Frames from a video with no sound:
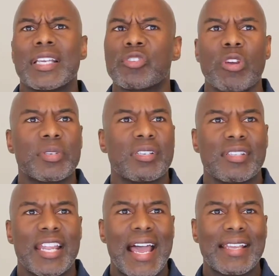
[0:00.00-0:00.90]

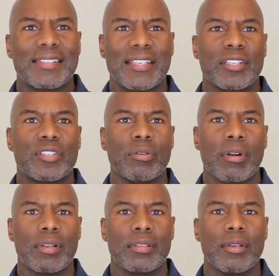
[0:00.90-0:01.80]
scriptures that I stick to
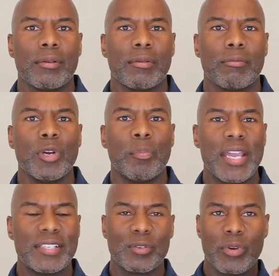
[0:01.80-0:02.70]
are the real
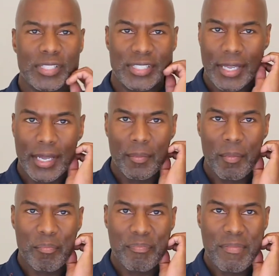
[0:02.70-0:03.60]
basic ones,
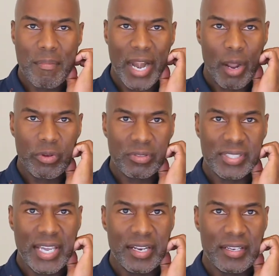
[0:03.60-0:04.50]
but I will
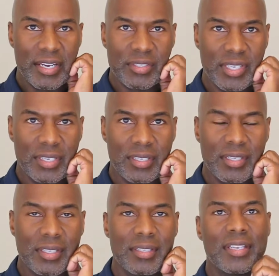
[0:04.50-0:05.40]
say that there's a
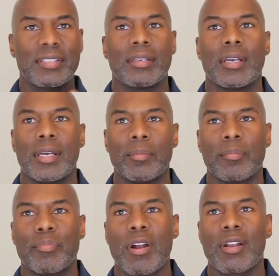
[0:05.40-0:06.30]

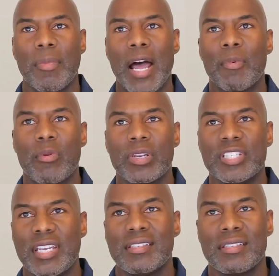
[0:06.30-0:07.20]
part of the Bible where
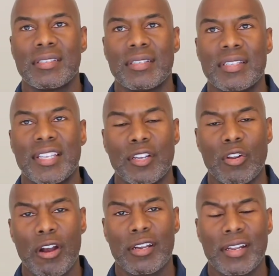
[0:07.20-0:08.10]
Jesus is in
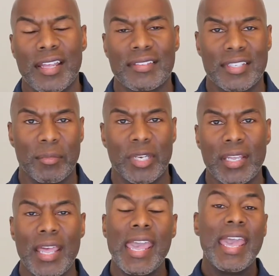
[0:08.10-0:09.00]
the Garden of
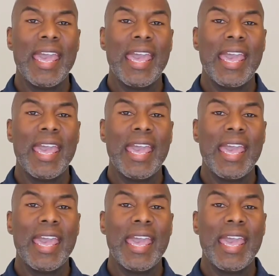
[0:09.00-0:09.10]
Gethsemane